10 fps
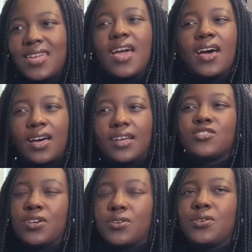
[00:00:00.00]
Yeah,
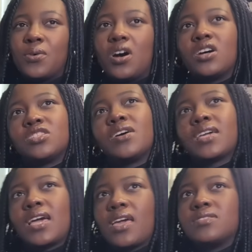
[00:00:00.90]
so you are. So
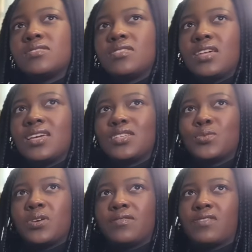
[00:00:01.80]
I guess the thing is
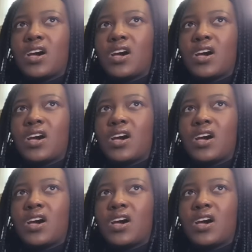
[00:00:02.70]
with